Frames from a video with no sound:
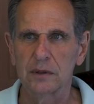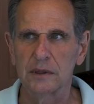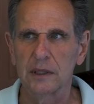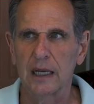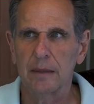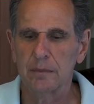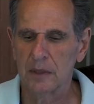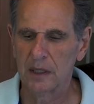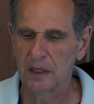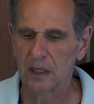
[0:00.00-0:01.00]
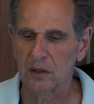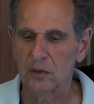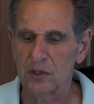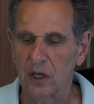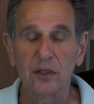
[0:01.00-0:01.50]
And I'm a
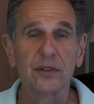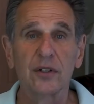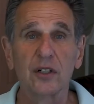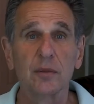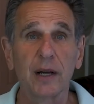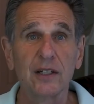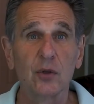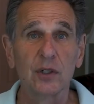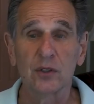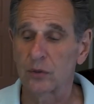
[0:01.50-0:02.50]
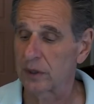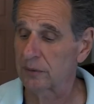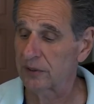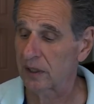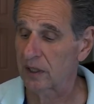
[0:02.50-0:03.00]
little younger than her, but I know her career
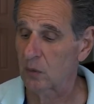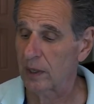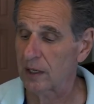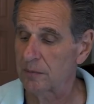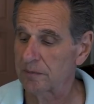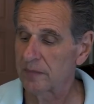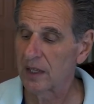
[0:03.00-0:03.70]
fairly well.